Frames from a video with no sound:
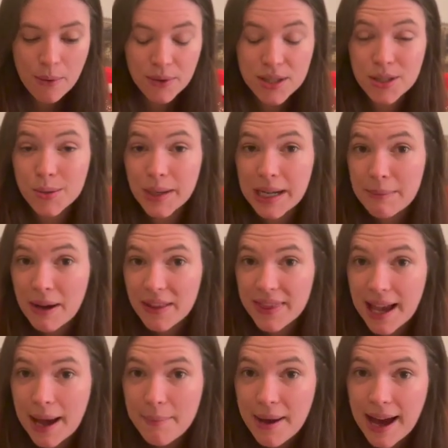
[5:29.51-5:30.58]
What's great about
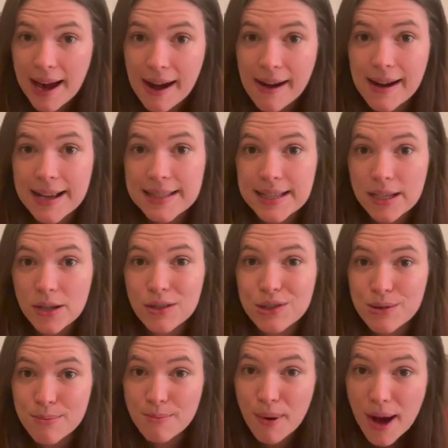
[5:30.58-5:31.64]
that pattern is it goes
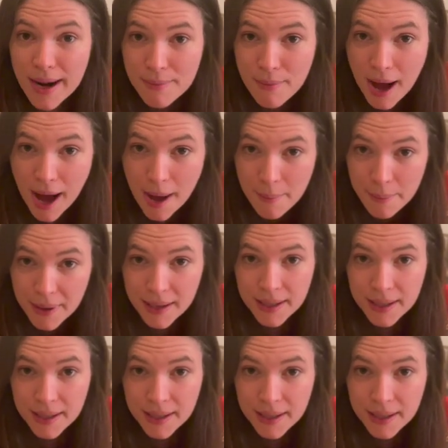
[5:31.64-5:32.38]
from bottom up.